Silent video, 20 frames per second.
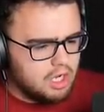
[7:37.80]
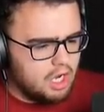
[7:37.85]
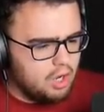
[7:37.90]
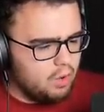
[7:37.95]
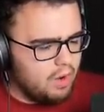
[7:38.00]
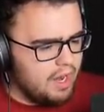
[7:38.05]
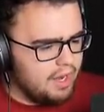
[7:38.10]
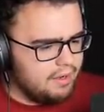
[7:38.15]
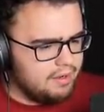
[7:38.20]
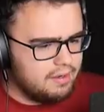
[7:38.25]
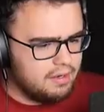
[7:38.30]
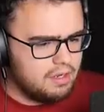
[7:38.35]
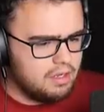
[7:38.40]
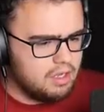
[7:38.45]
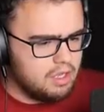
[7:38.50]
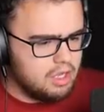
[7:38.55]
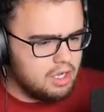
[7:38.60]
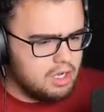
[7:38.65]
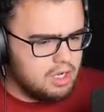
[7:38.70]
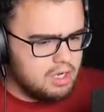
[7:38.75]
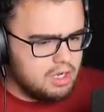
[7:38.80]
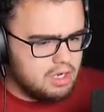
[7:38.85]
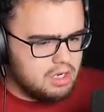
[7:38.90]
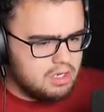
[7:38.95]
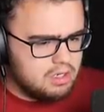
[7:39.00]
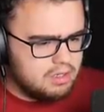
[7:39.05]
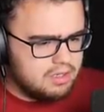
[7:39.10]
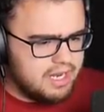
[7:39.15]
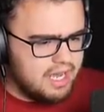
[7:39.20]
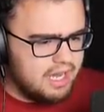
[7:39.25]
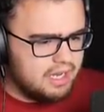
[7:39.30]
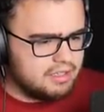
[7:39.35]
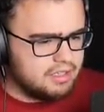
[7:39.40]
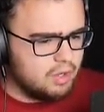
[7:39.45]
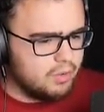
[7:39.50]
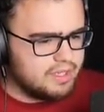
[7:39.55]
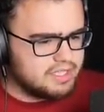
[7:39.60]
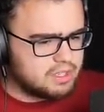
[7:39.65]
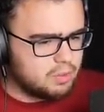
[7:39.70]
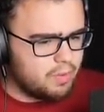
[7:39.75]
All right. Now I
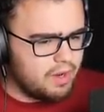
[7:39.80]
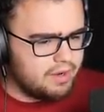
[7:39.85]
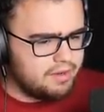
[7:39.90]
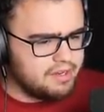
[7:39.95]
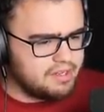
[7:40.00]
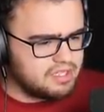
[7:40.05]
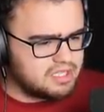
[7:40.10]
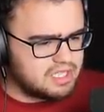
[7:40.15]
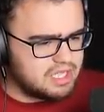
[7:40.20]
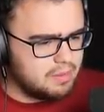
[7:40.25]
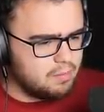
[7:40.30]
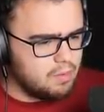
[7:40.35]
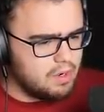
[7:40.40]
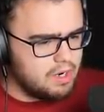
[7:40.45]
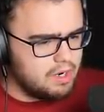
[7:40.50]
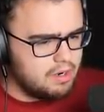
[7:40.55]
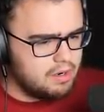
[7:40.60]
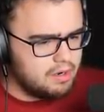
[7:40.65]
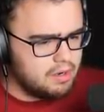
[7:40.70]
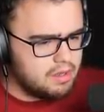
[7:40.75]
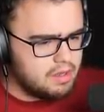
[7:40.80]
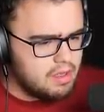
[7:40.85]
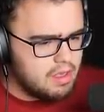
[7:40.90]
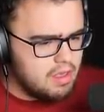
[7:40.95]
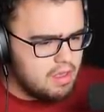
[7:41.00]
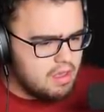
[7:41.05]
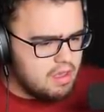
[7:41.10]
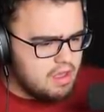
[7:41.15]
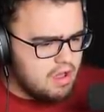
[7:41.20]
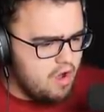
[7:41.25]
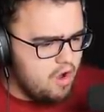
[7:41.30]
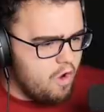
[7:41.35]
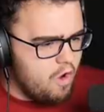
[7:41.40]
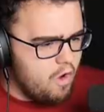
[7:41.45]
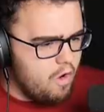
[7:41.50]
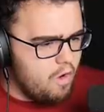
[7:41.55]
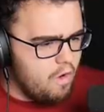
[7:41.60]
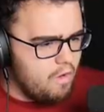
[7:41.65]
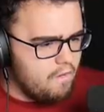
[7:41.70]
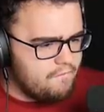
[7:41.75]
know he's around here somewhere.
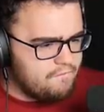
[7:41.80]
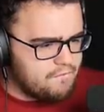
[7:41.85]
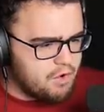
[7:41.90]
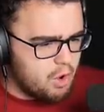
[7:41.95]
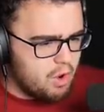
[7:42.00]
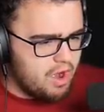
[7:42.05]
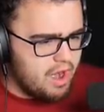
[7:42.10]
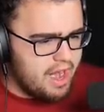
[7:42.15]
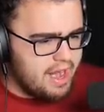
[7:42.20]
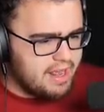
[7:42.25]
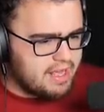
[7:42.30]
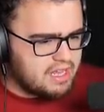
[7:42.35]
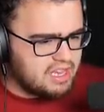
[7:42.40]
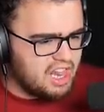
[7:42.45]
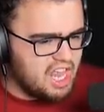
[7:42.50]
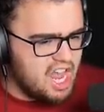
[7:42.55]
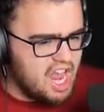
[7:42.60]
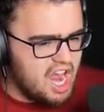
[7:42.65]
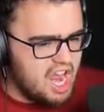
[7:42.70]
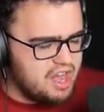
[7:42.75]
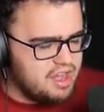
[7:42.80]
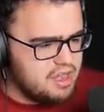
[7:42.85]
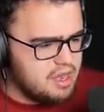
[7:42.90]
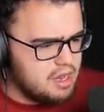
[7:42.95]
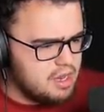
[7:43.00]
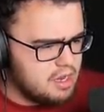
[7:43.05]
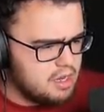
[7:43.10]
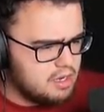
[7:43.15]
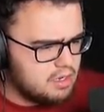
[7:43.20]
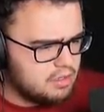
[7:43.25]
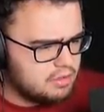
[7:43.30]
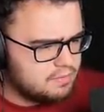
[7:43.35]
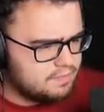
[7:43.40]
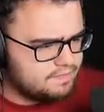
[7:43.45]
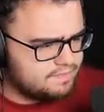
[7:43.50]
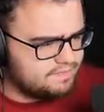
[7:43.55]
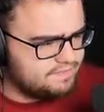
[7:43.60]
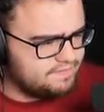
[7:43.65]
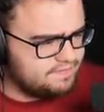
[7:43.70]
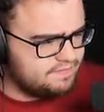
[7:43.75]
Oh, Franklin!
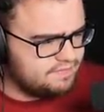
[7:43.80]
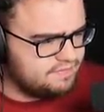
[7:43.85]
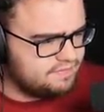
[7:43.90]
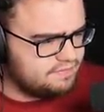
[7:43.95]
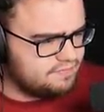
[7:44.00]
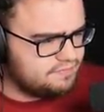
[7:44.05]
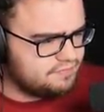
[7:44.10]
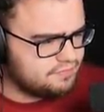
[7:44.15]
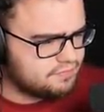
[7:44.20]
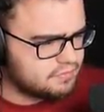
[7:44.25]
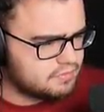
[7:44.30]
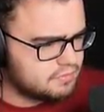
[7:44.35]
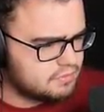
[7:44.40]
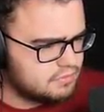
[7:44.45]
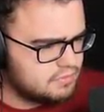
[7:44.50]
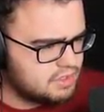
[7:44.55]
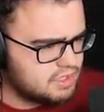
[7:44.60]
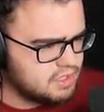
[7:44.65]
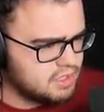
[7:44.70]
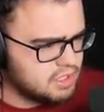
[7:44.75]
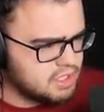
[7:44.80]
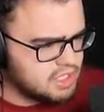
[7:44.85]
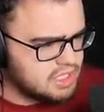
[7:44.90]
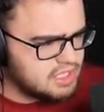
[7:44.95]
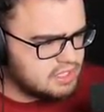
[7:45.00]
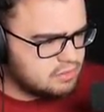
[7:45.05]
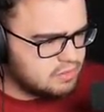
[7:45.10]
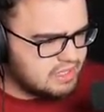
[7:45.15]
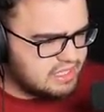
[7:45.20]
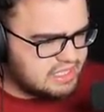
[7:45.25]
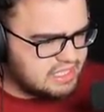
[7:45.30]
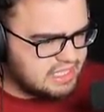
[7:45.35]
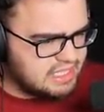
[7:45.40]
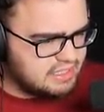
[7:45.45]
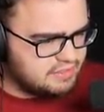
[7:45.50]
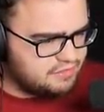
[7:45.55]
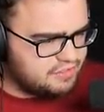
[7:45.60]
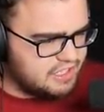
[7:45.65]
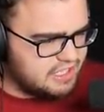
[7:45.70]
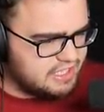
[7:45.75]
Hmm. we
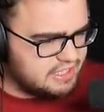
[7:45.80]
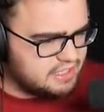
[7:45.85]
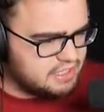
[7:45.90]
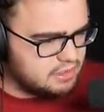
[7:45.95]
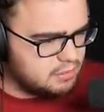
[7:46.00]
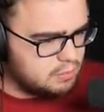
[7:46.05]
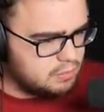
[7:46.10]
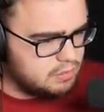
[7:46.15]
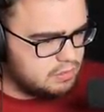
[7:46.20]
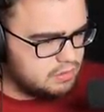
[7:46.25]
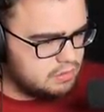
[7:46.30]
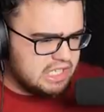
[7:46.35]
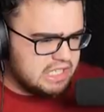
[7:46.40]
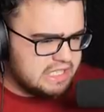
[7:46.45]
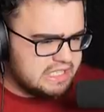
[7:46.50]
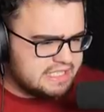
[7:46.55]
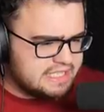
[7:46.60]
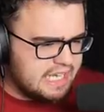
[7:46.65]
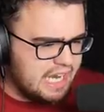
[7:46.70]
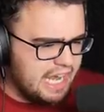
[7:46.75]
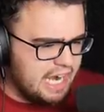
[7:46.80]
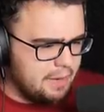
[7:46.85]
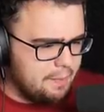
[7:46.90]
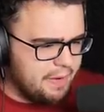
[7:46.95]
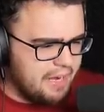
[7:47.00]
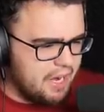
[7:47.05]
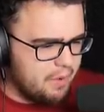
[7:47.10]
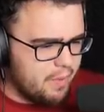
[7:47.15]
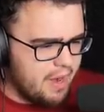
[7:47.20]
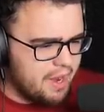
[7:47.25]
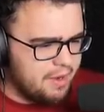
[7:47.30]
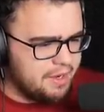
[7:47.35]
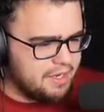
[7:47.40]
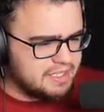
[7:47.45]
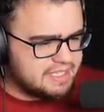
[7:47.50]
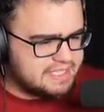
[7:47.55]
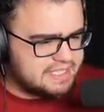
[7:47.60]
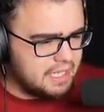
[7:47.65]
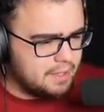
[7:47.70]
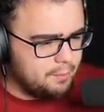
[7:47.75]
gotta find him. He's gotta be around
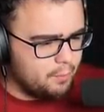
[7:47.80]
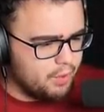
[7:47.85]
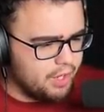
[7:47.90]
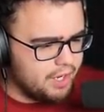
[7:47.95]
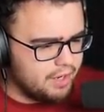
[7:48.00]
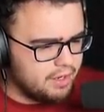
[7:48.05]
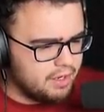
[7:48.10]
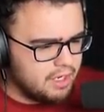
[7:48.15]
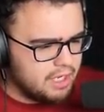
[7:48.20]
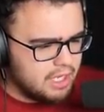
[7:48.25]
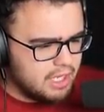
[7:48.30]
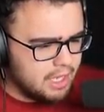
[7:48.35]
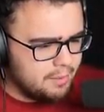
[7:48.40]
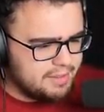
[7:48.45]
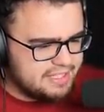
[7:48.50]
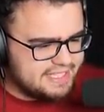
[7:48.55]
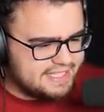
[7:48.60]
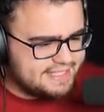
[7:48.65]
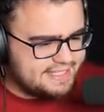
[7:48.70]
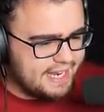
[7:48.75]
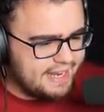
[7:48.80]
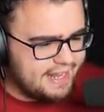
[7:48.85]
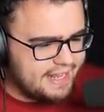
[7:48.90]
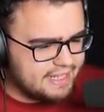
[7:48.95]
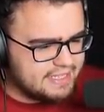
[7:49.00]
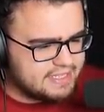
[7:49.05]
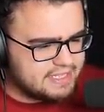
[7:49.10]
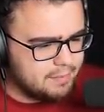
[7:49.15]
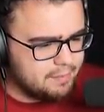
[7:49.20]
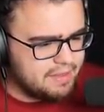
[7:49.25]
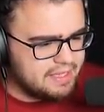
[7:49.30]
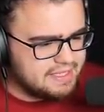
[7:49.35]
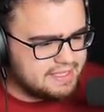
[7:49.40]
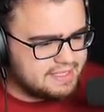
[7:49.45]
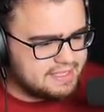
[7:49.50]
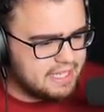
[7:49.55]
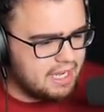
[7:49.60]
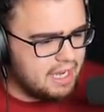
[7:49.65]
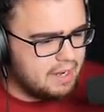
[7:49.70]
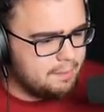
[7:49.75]
here somewhere. Let me just take out some of
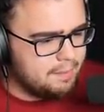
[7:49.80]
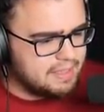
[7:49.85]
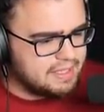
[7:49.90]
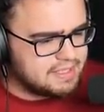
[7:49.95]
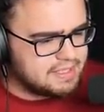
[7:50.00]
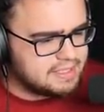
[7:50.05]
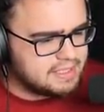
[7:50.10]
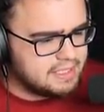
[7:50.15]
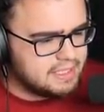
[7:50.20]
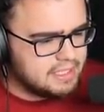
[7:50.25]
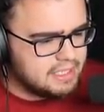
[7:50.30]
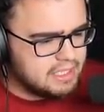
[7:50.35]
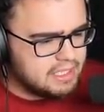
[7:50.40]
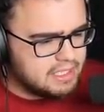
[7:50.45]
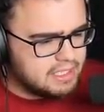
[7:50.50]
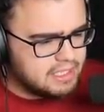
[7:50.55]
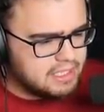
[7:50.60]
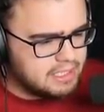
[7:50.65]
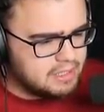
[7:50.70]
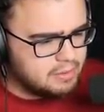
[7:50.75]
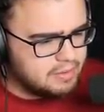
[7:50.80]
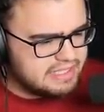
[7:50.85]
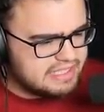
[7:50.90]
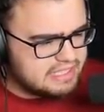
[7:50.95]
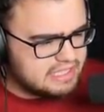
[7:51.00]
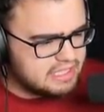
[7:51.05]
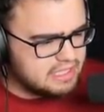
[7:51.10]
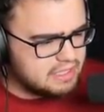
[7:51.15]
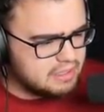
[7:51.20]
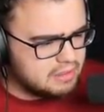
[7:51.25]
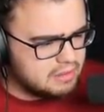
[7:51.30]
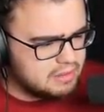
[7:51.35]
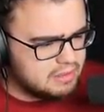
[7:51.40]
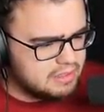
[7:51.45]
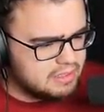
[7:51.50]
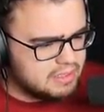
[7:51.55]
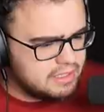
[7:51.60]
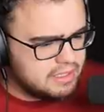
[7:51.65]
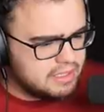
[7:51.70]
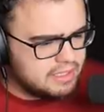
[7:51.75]
these zombies. There we go.
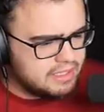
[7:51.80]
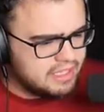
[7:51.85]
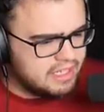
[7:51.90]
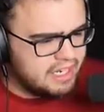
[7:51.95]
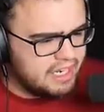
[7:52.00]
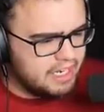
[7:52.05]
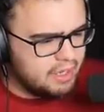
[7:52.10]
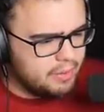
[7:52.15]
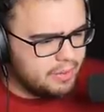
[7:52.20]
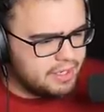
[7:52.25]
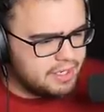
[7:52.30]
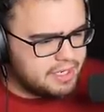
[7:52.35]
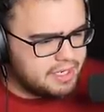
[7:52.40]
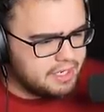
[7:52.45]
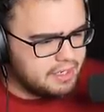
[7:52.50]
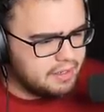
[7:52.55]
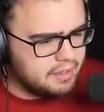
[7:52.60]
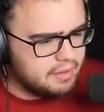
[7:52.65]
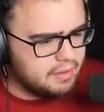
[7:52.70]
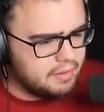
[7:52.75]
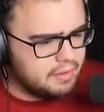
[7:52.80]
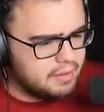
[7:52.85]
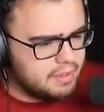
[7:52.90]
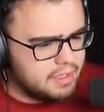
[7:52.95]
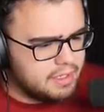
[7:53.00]
There we go.